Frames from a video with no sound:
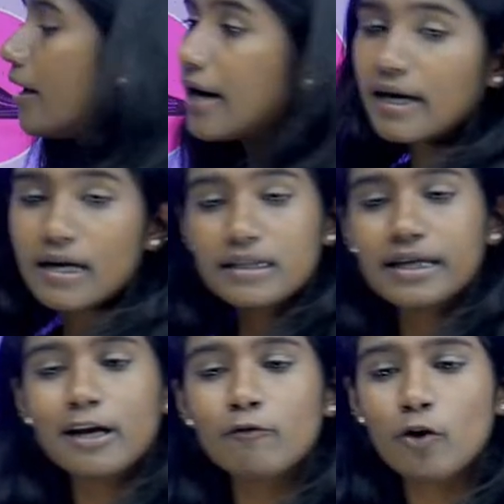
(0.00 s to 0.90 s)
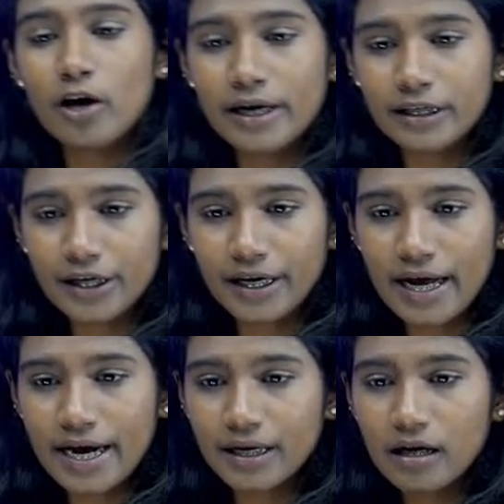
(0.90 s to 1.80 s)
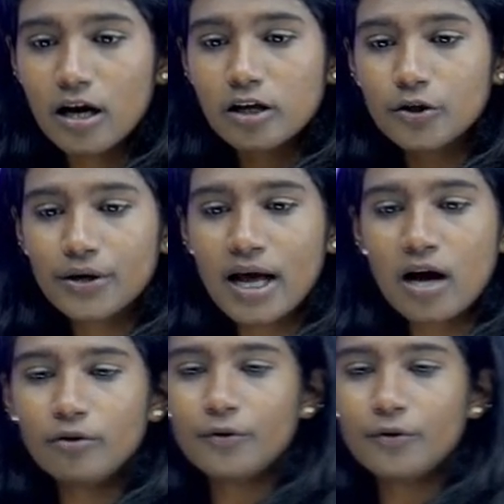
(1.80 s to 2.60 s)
right? It is involuntary, right? So now